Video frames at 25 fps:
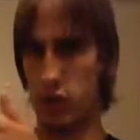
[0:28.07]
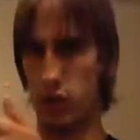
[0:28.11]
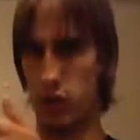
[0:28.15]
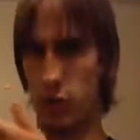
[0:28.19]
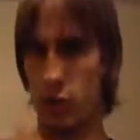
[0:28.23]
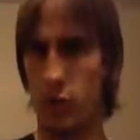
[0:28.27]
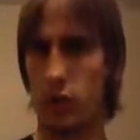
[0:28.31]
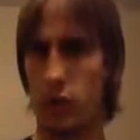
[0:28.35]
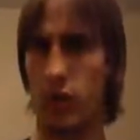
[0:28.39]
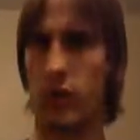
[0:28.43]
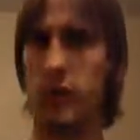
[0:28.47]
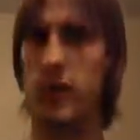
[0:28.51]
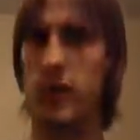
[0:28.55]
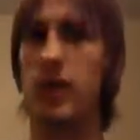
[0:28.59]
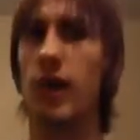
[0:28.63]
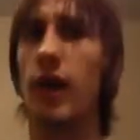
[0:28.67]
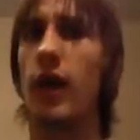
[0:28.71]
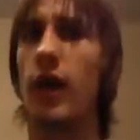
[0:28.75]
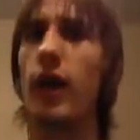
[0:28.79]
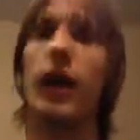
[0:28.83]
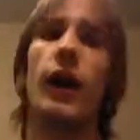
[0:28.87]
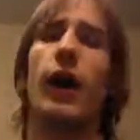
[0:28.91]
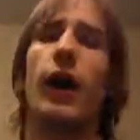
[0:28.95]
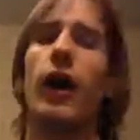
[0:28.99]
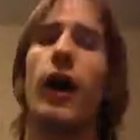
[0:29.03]
shooters
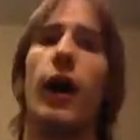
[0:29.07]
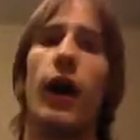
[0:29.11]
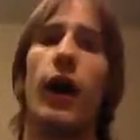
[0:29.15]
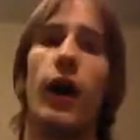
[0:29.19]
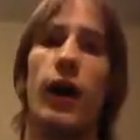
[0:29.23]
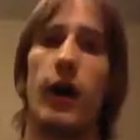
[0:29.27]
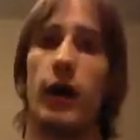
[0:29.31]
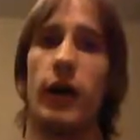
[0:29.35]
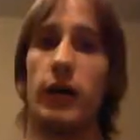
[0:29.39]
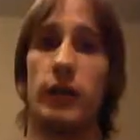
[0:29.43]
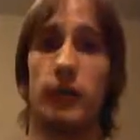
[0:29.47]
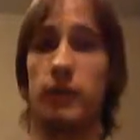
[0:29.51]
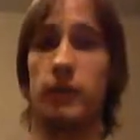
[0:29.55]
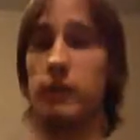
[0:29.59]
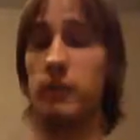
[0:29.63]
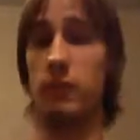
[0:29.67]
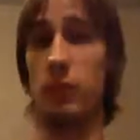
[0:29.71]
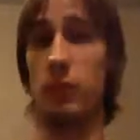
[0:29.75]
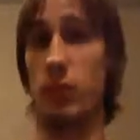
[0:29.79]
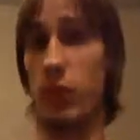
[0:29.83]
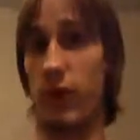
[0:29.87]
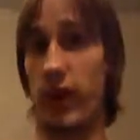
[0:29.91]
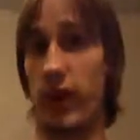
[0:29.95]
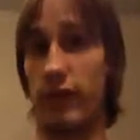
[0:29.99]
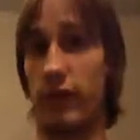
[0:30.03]
on
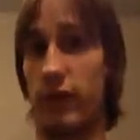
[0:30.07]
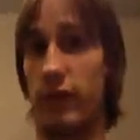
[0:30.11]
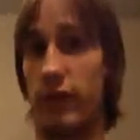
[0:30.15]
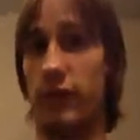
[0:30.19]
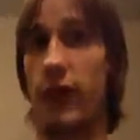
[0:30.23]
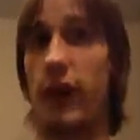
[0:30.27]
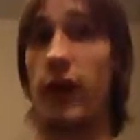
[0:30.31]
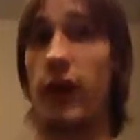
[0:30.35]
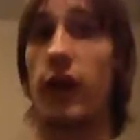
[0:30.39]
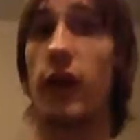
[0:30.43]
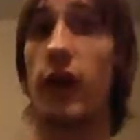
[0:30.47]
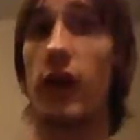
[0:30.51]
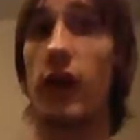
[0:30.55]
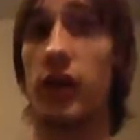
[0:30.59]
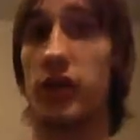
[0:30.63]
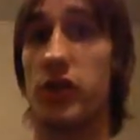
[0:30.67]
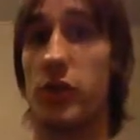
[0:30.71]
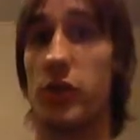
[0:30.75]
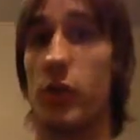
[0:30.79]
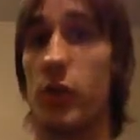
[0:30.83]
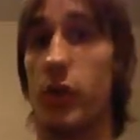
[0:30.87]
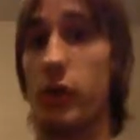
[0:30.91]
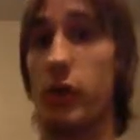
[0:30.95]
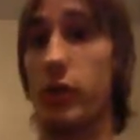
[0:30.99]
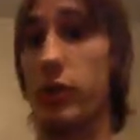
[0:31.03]
whatever fucking
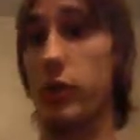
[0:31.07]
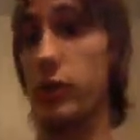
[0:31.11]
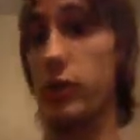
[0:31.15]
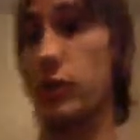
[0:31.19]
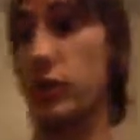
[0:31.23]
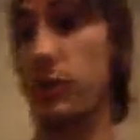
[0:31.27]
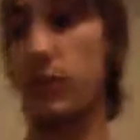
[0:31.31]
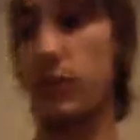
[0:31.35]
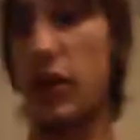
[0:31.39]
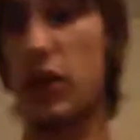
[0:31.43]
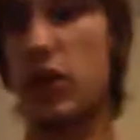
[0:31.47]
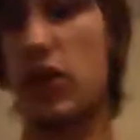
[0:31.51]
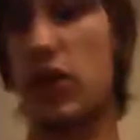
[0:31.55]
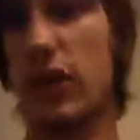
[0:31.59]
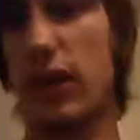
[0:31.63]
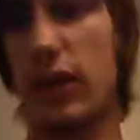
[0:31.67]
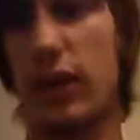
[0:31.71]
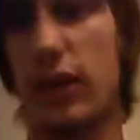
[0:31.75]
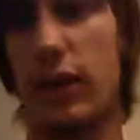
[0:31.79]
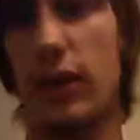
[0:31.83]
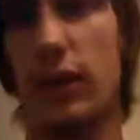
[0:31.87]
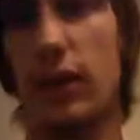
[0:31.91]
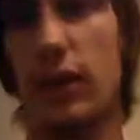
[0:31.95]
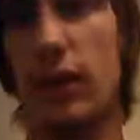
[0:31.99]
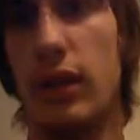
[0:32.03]
console who's
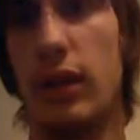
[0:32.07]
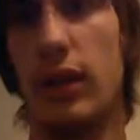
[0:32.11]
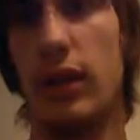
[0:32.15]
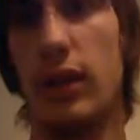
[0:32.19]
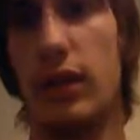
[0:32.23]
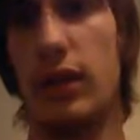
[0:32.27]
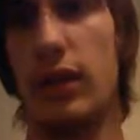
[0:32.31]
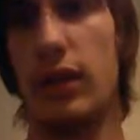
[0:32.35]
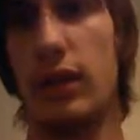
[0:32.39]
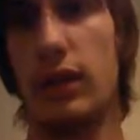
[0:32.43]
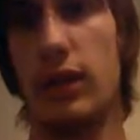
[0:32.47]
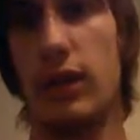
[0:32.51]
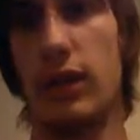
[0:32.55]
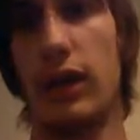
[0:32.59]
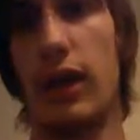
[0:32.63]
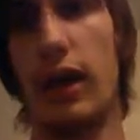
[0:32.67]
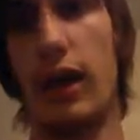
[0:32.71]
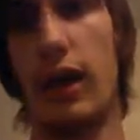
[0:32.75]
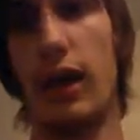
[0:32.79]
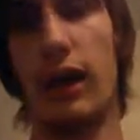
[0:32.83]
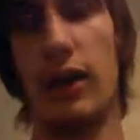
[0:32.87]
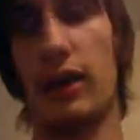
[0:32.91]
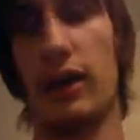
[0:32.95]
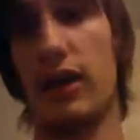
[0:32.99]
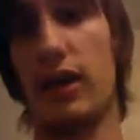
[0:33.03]
bitching.
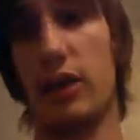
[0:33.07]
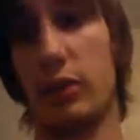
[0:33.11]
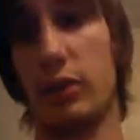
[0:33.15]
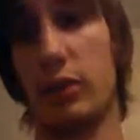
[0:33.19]
Uh, he